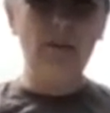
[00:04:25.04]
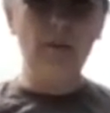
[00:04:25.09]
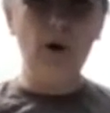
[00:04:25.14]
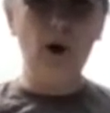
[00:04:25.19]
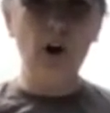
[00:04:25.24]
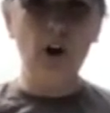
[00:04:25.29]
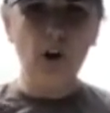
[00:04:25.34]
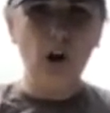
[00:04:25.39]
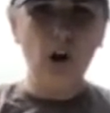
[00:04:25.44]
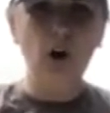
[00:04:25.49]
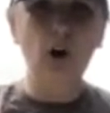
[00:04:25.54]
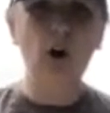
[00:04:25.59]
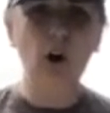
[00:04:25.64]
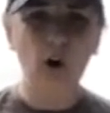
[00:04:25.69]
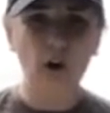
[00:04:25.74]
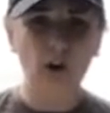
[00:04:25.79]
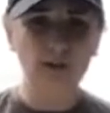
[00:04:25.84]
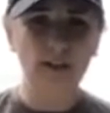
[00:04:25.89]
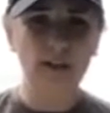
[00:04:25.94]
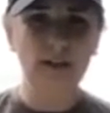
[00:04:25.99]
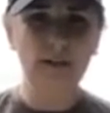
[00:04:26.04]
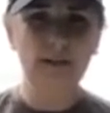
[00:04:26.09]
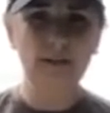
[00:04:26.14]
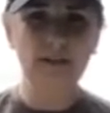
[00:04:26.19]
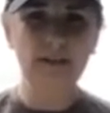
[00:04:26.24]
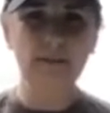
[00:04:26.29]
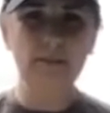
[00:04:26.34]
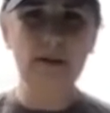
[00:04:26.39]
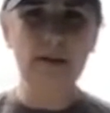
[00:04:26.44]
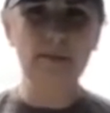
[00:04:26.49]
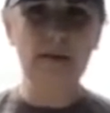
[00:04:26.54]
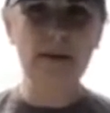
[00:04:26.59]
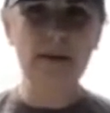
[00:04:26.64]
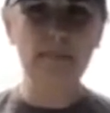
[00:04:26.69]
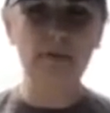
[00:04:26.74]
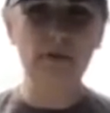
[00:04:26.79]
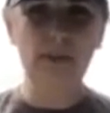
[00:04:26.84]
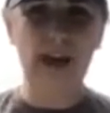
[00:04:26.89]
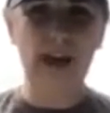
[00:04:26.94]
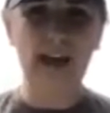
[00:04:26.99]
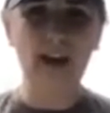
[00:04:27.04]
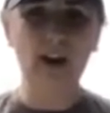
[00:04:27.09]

are called to be people that